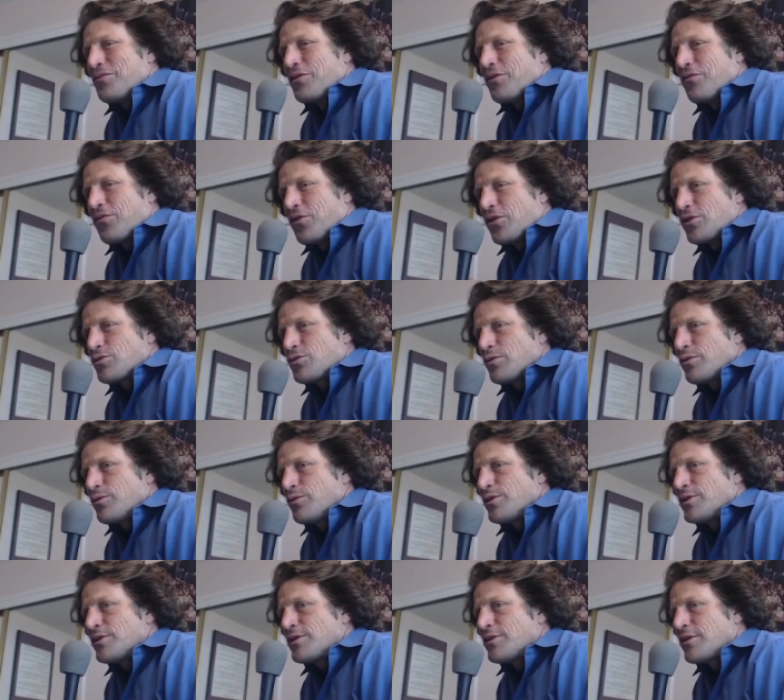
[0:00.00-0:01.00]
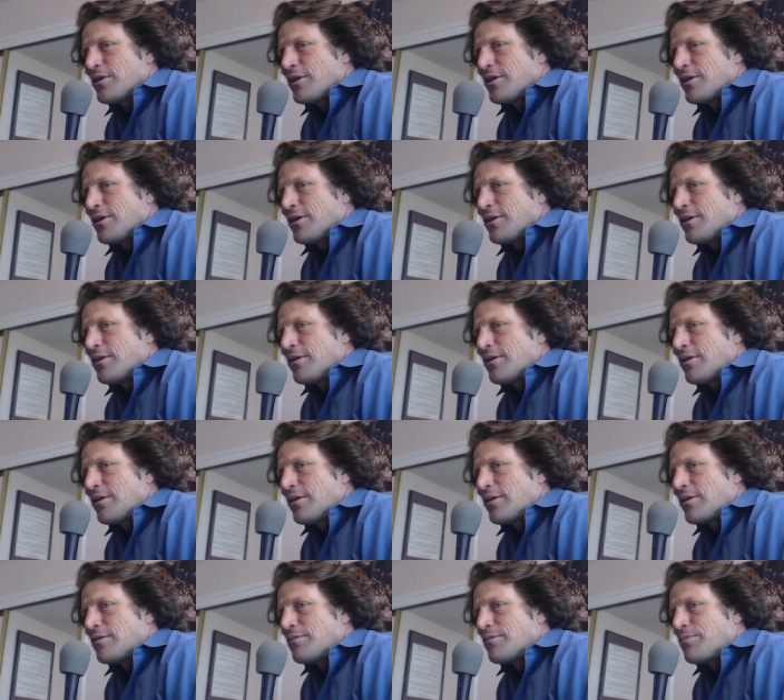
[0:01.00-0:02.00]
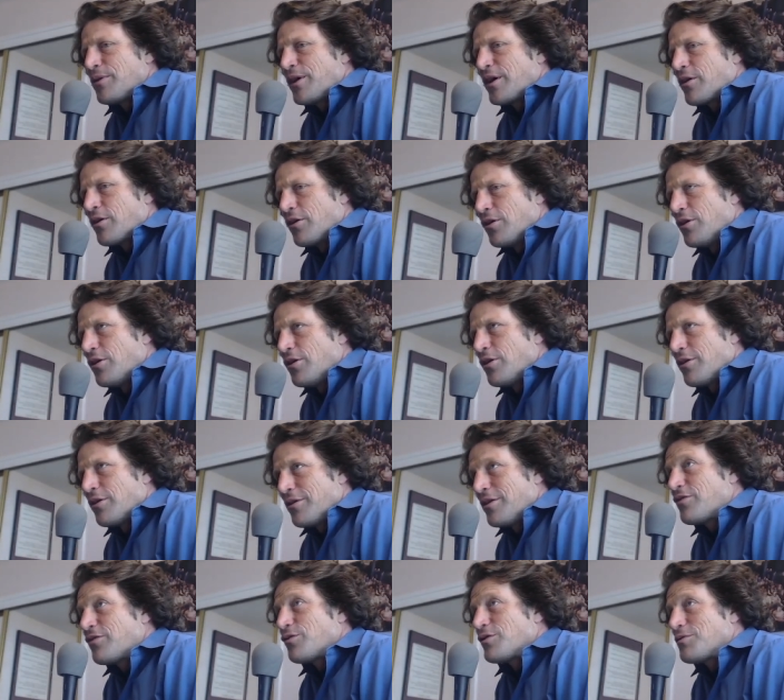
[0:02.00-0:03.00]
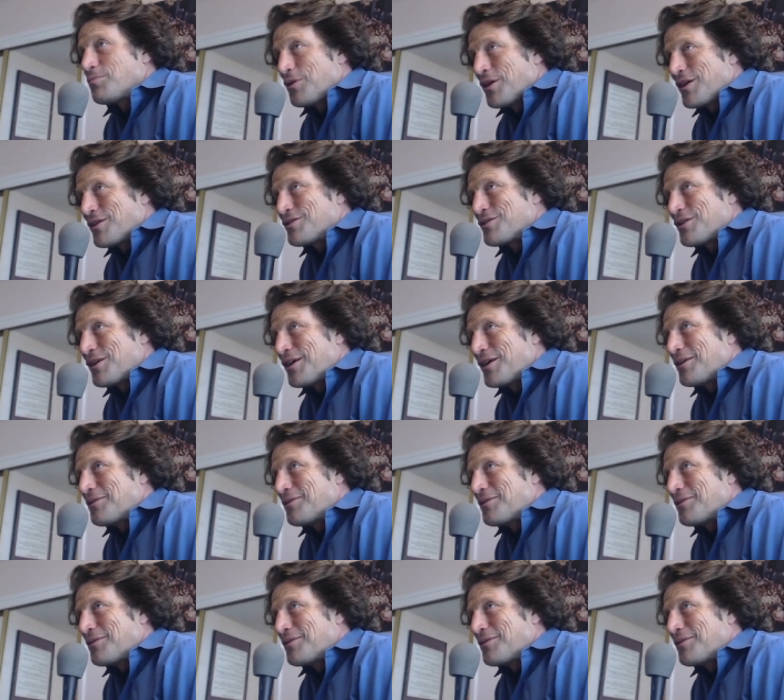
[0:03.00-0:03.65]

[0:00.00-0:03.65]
first one was being heard, and this one's being seen.